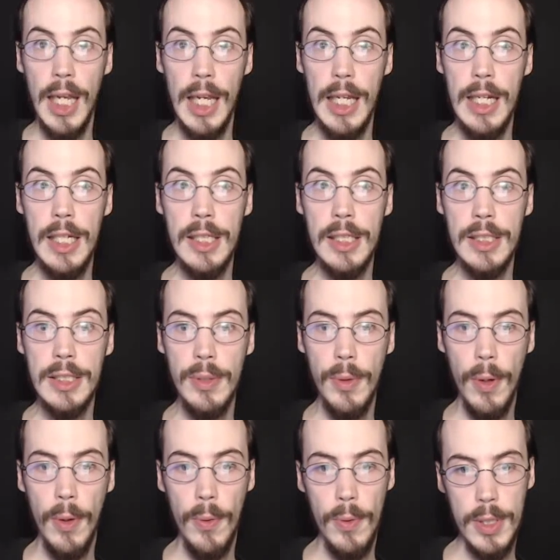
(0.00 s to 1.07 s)
Eden
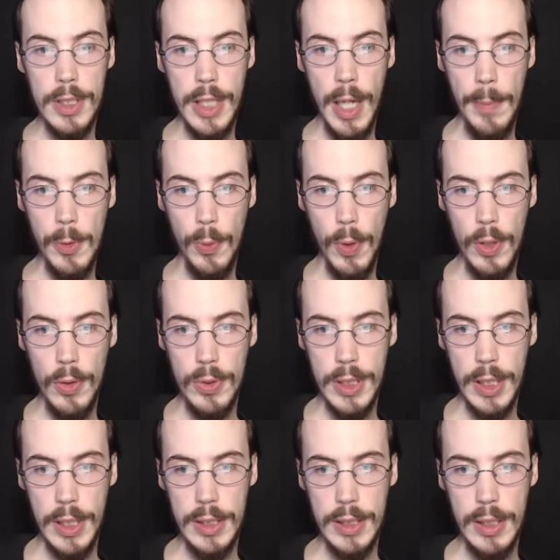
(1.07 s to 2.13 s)
Zero, Chapter
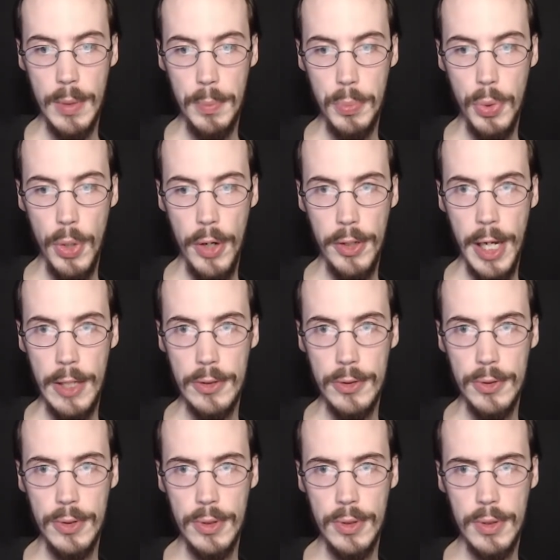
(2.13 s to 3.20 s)
106, Prayer
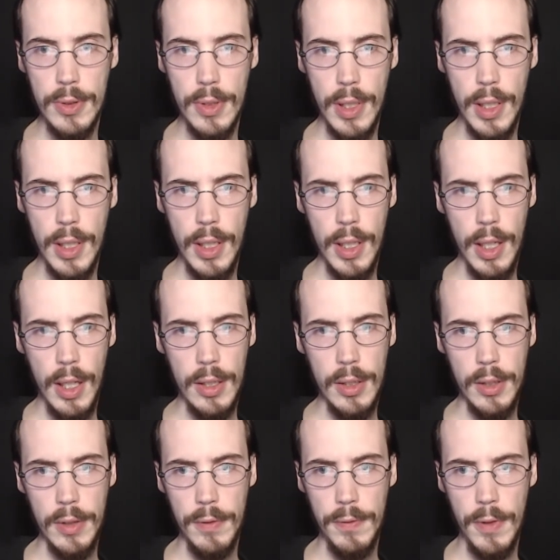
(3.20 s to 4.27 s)
Council. And
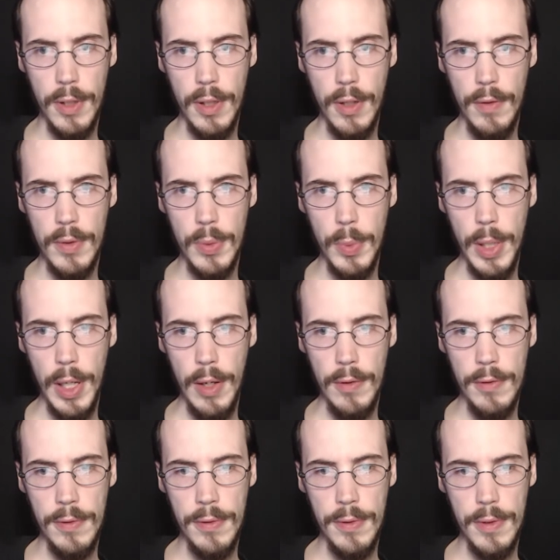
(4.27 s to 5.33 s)
on the front cover, we
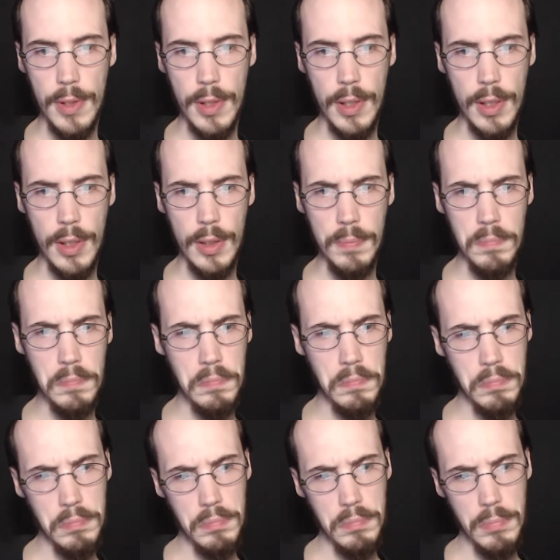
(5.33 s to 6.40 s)
have
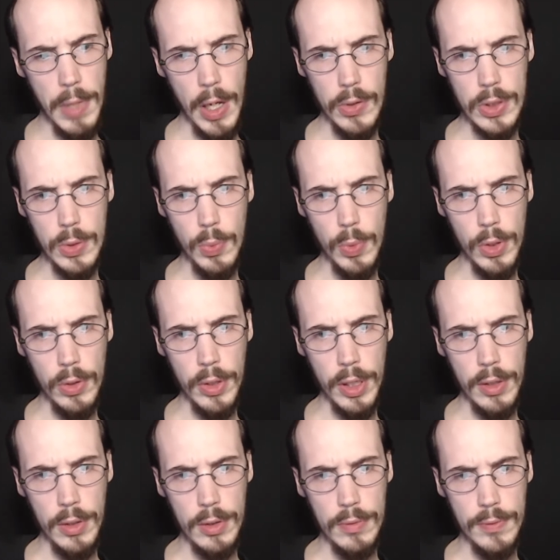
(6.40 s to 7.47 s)
Alice in
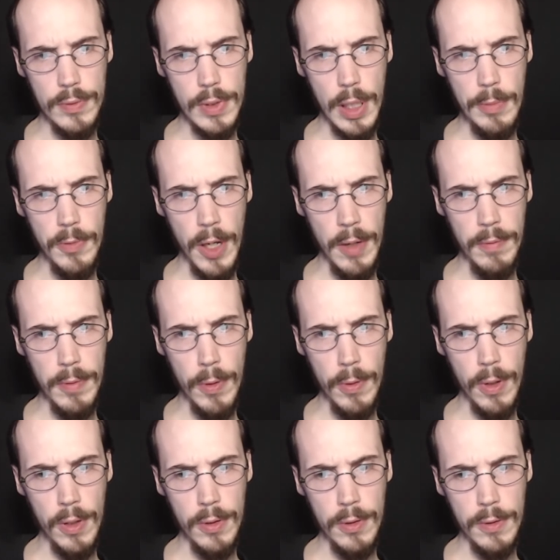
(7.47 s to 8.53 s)
Wonderland type vibe going
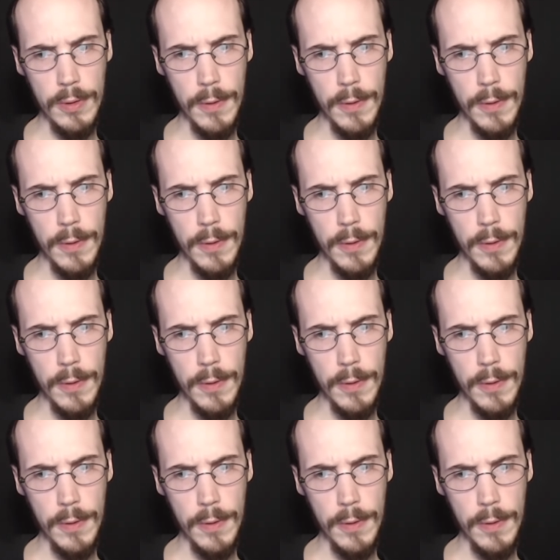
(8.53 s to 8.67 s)
on.